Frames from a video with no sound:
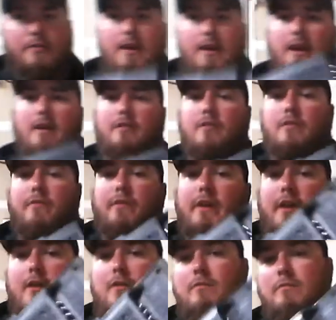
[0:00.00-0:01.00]
you right now, doing a
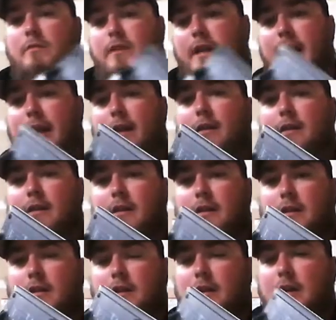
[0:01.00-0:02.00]
video. Okay,
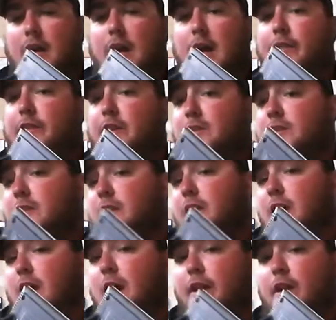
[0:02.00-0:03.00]
these are
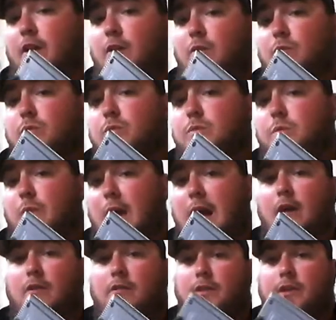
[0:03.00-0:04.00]
the audio
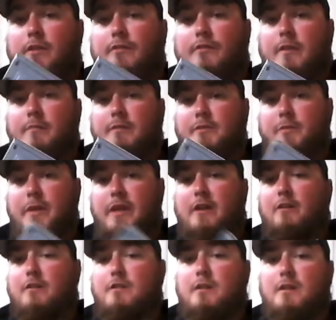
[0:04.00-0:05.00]
out from the
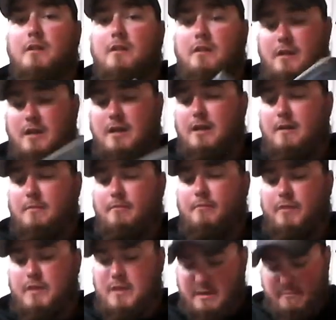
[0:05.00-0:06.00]
speakers.
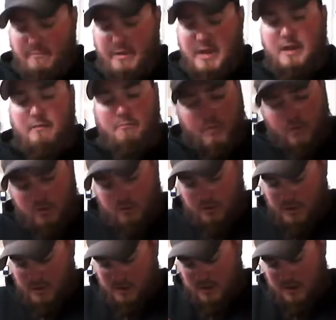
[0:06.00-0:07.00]
The main
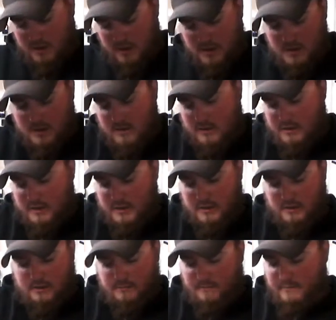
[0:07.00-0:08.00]
board,
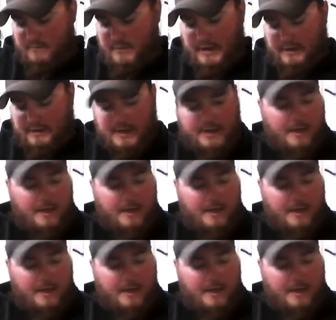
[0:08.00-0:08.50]
they